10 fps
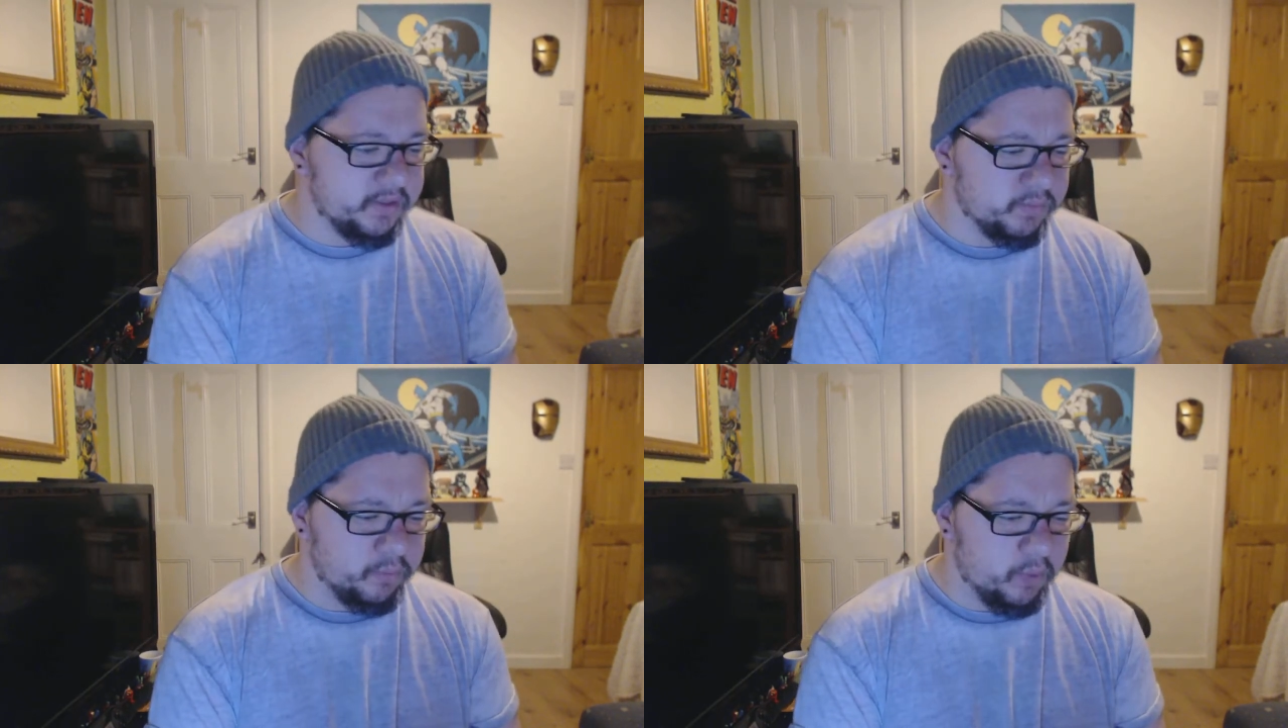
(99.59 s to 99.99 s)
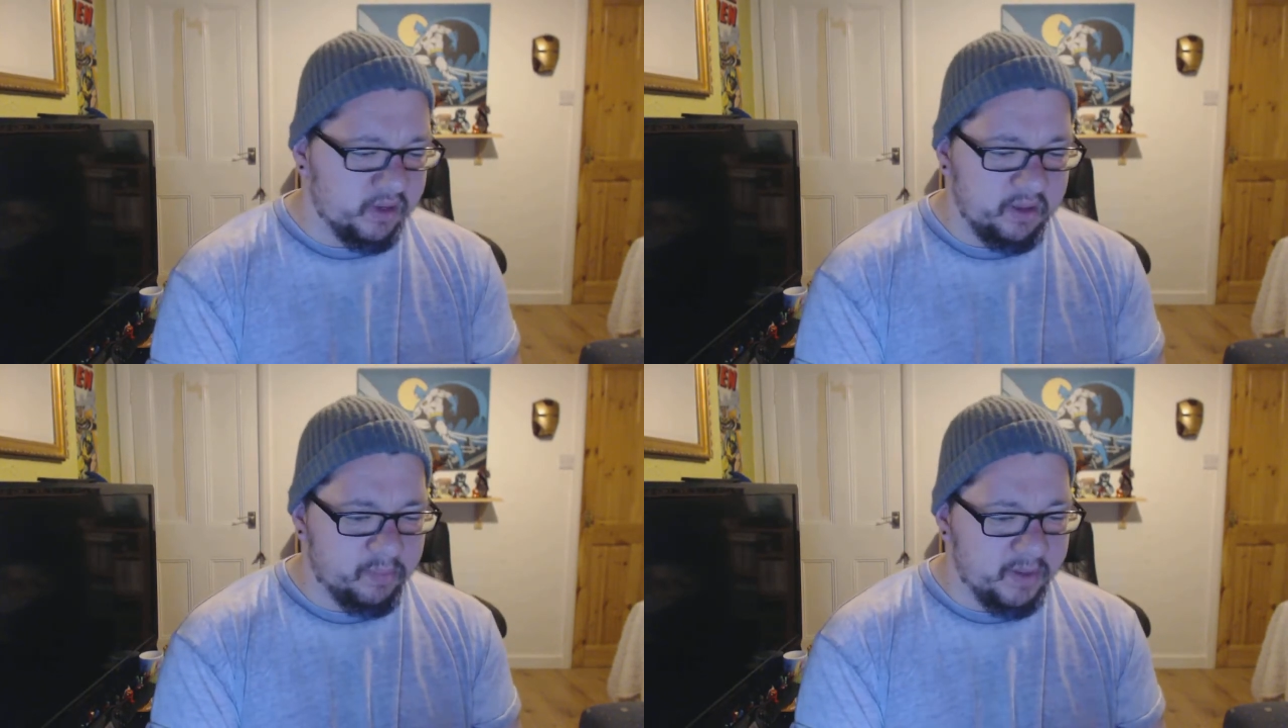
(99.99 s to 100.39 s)
He's
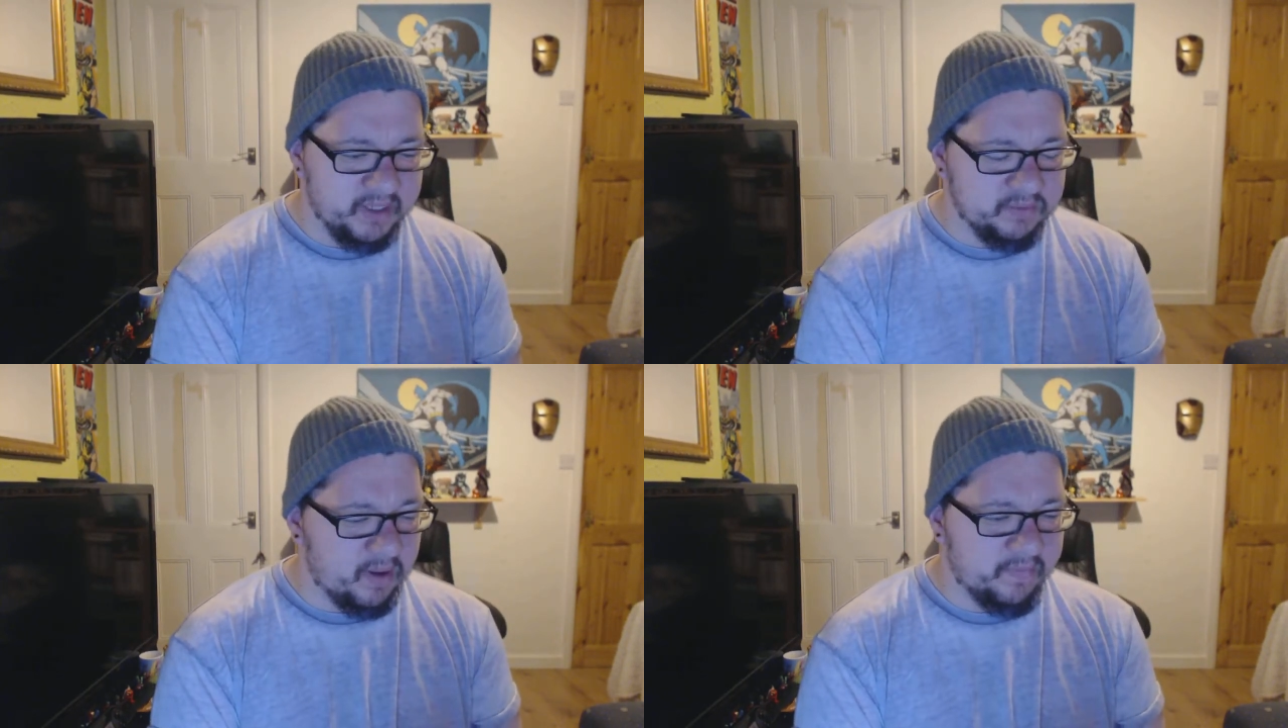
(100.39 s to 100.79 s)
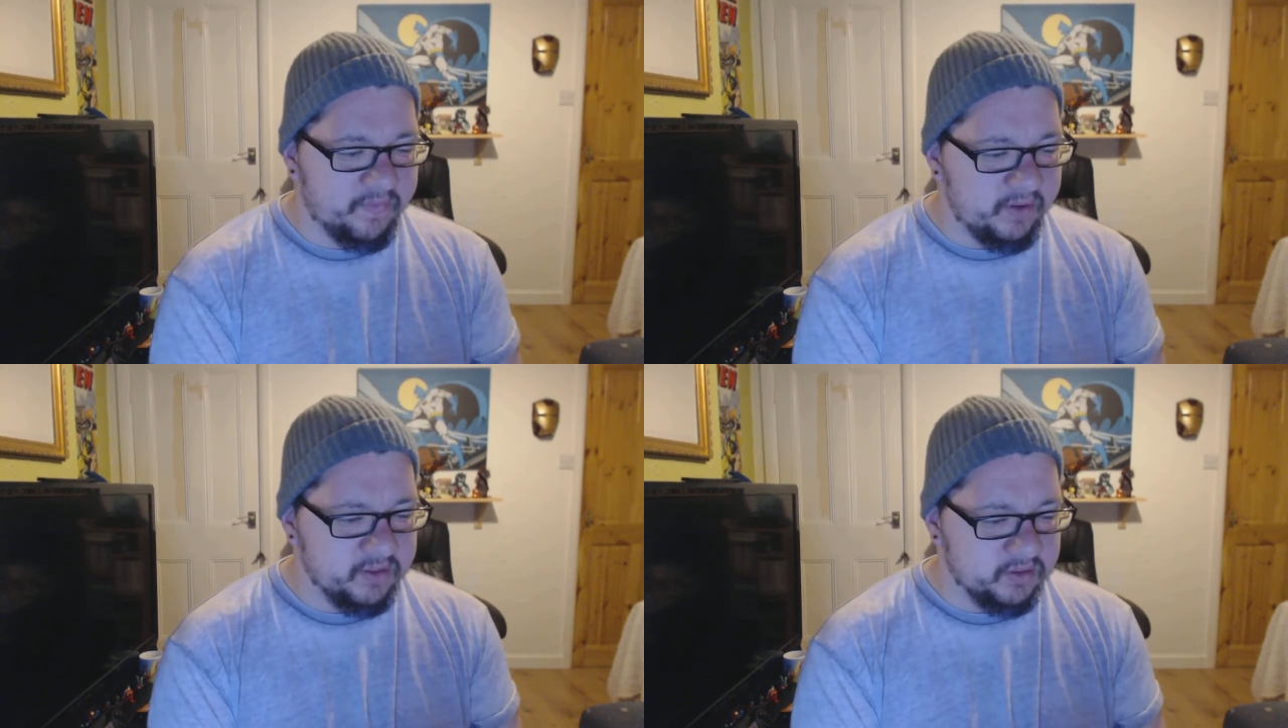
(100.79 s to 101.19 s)
one of the biggest
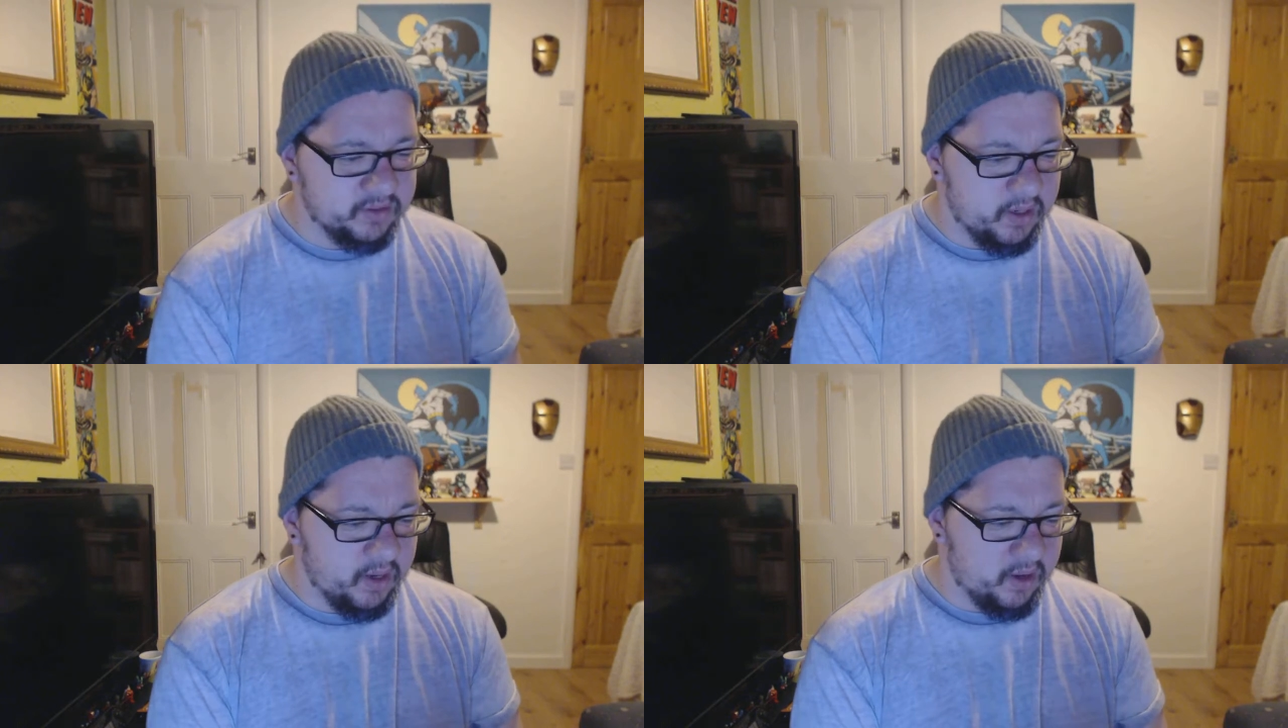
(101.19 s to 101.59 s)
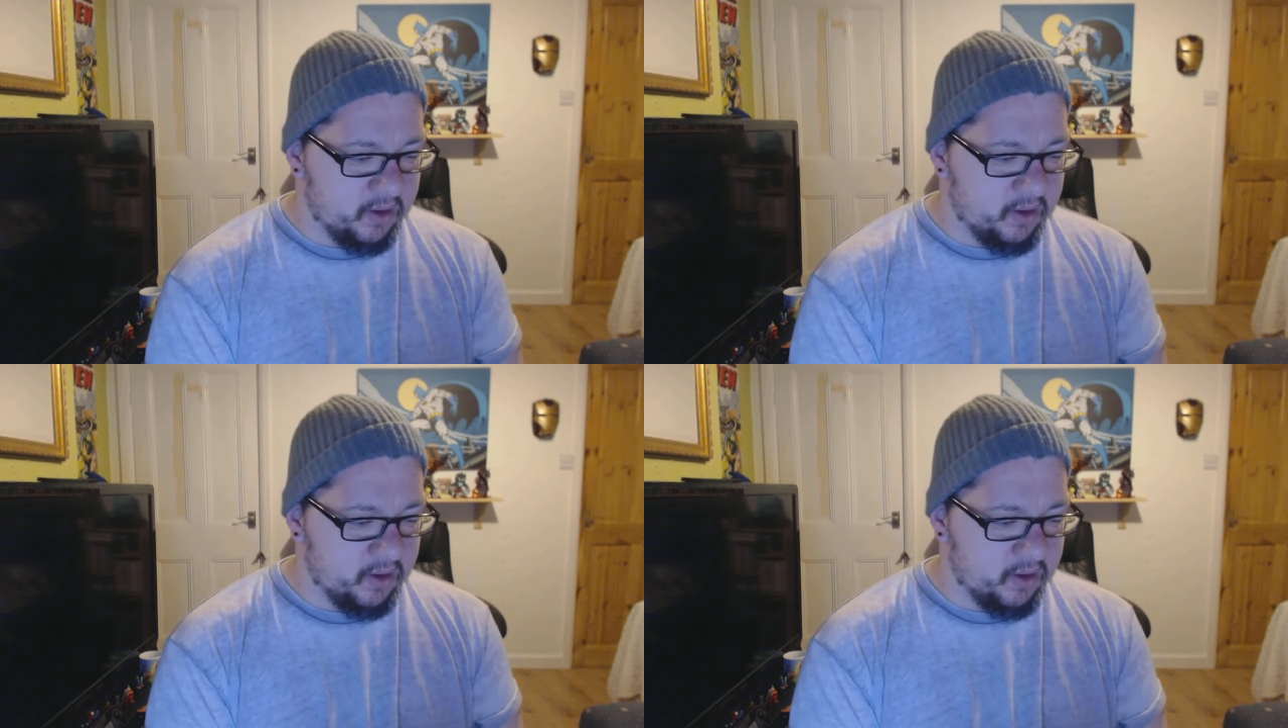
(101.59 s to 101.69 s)
Marvel villains